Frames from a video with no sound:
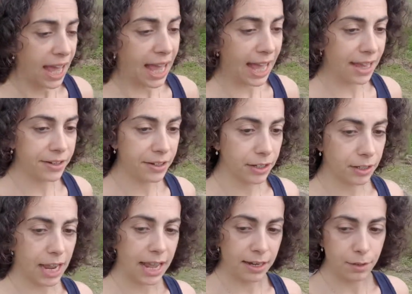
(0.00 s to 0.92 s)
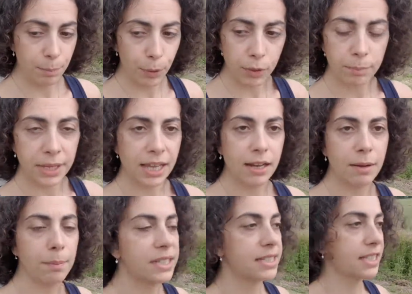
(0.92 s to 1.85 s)
and put me in a
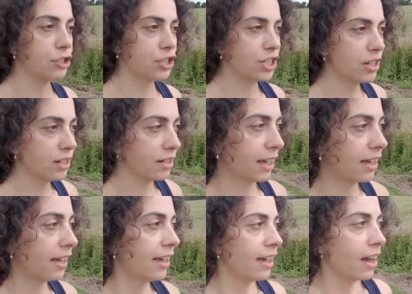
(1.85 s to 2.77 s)
position that